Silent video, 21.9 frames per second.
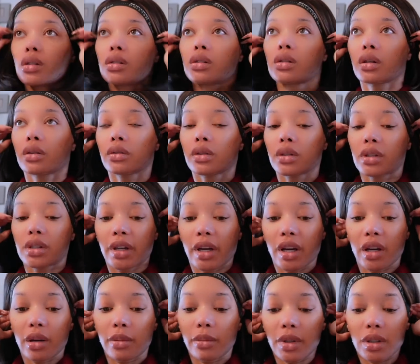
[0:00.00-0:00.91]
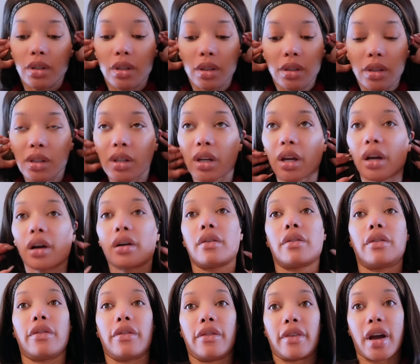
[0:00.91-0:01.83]
So the time is now
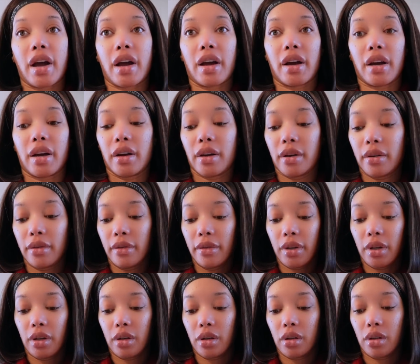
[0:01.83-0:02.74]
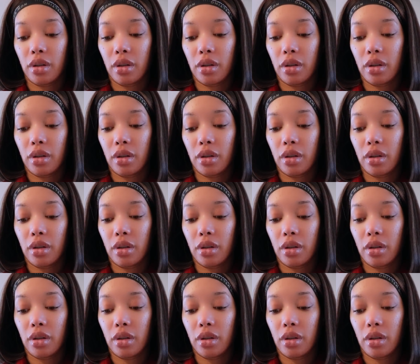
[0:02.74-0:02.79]
five.